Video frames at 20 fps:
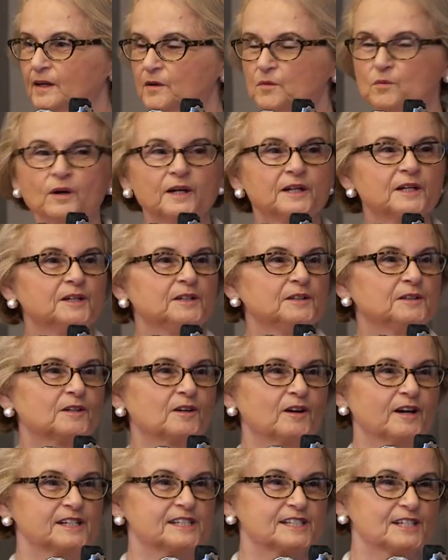What are you
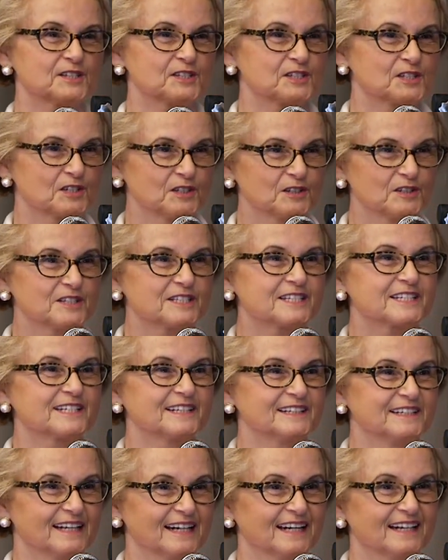going to choose
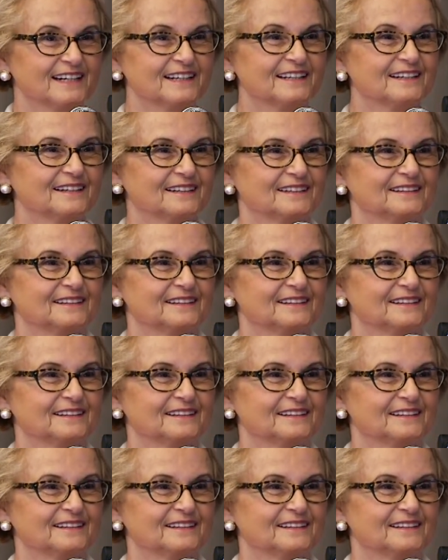today?"